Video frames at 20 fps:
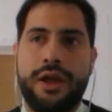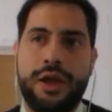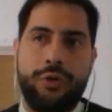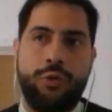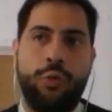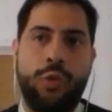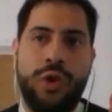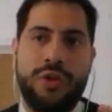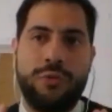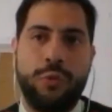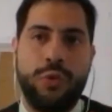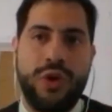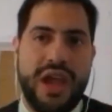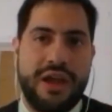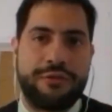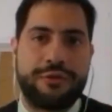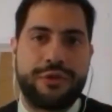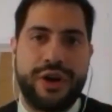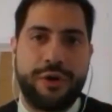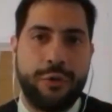when we
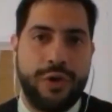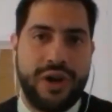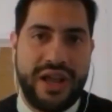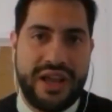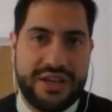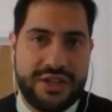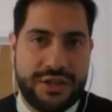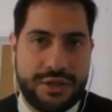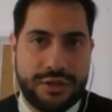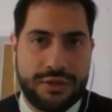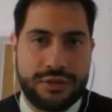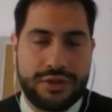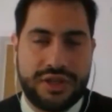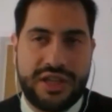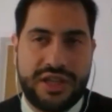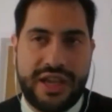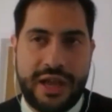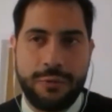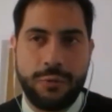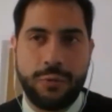have regulation,
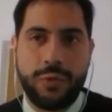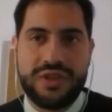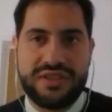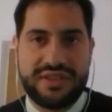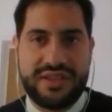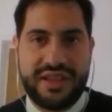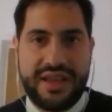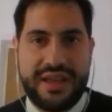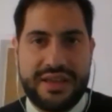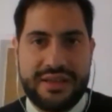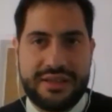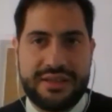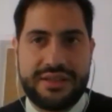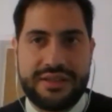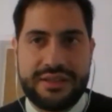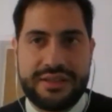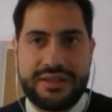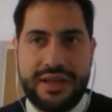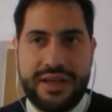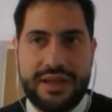can we say
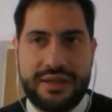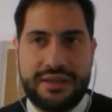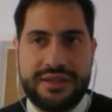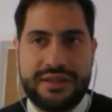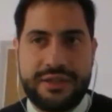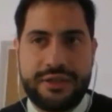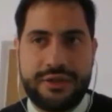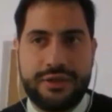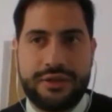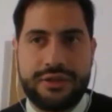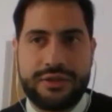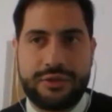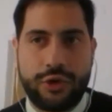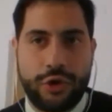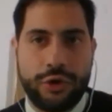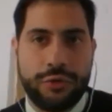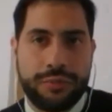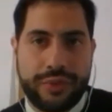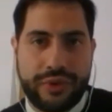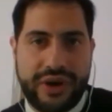that the
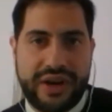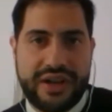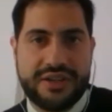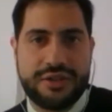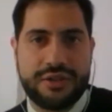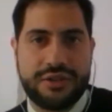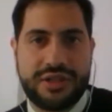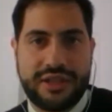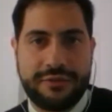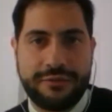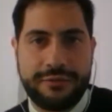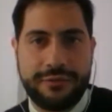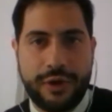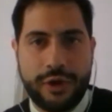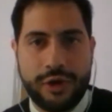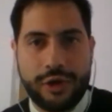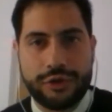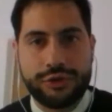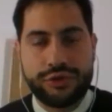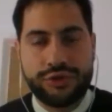corporation that
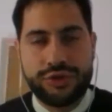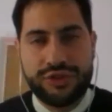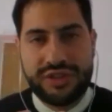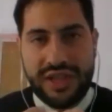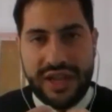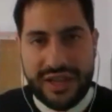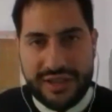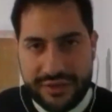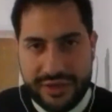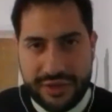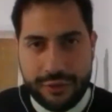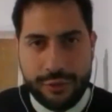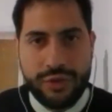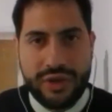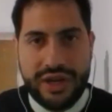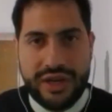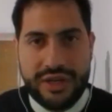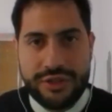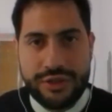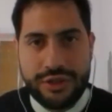follows that
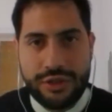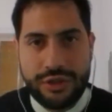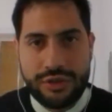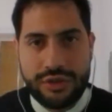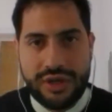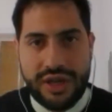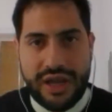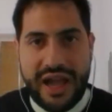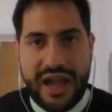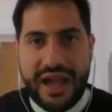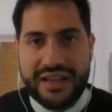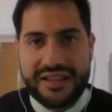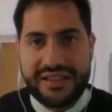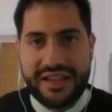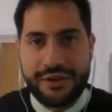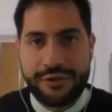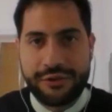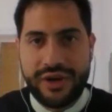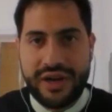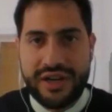regulation has
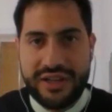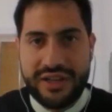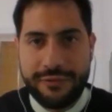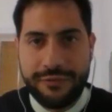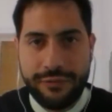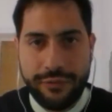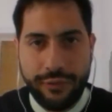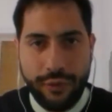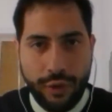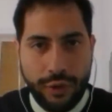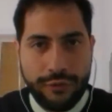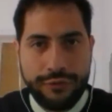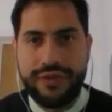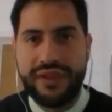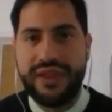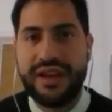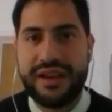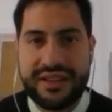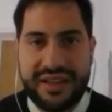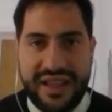already
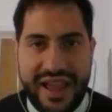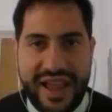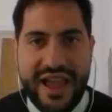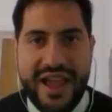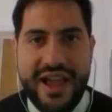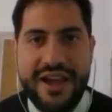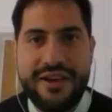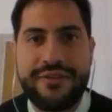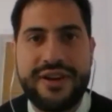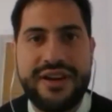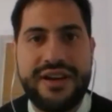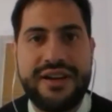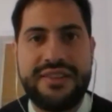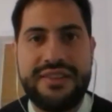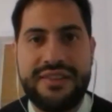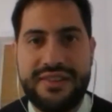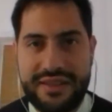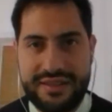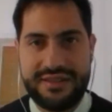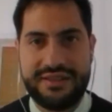fulfilled
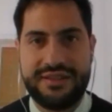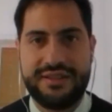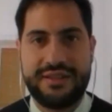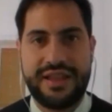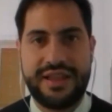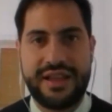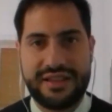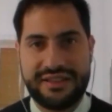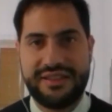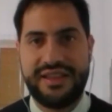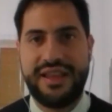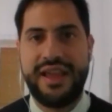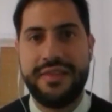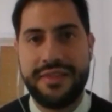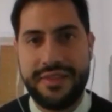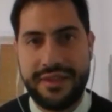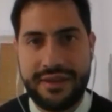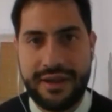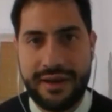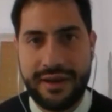everything that is
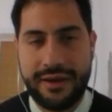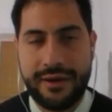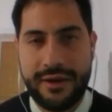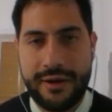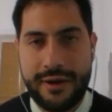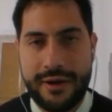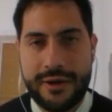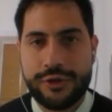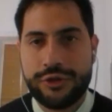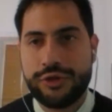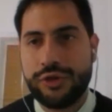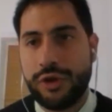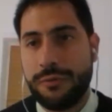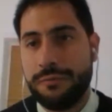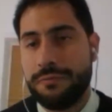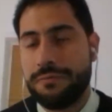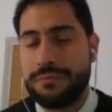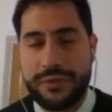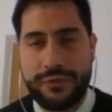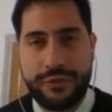ethical?
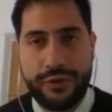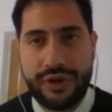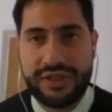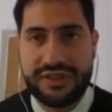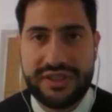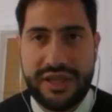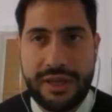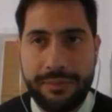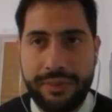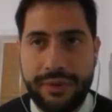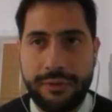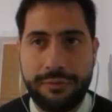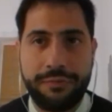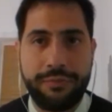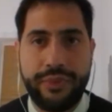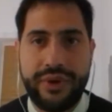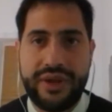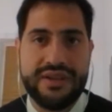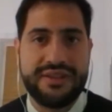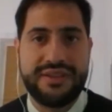So, for example,
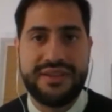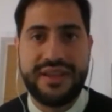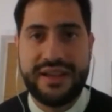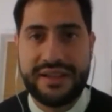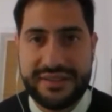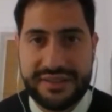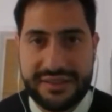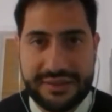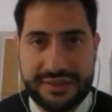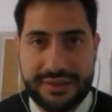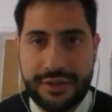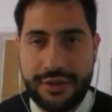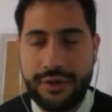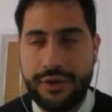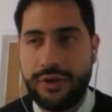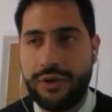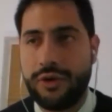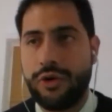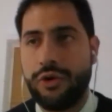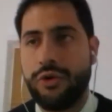paying taxes
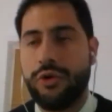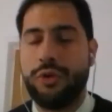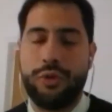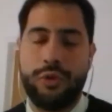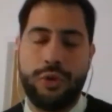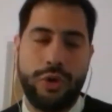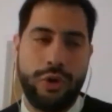or